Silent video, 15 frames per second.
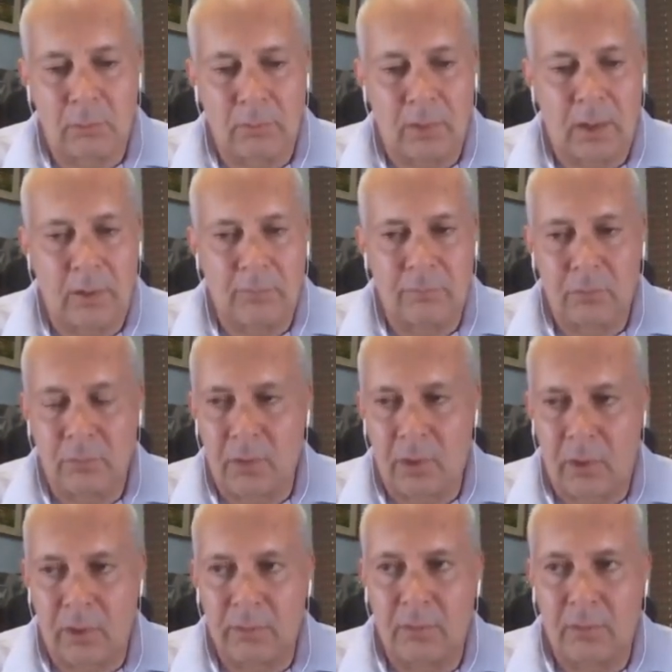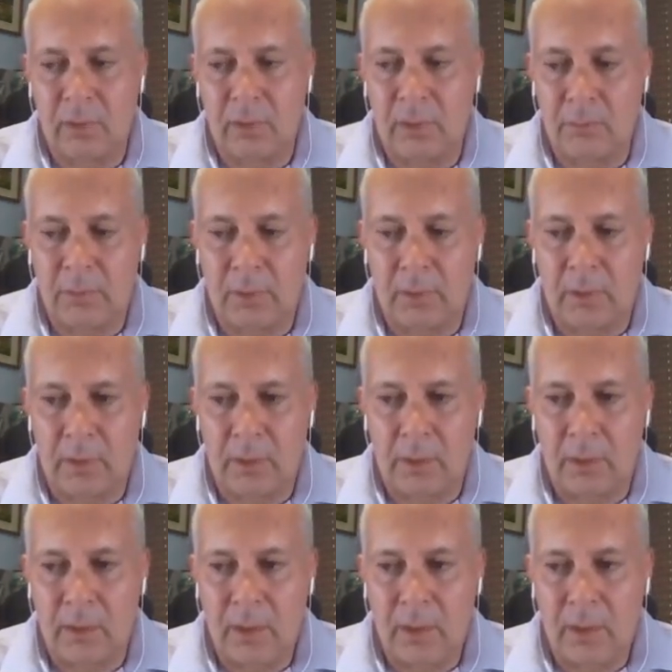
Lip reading: We have to constantly be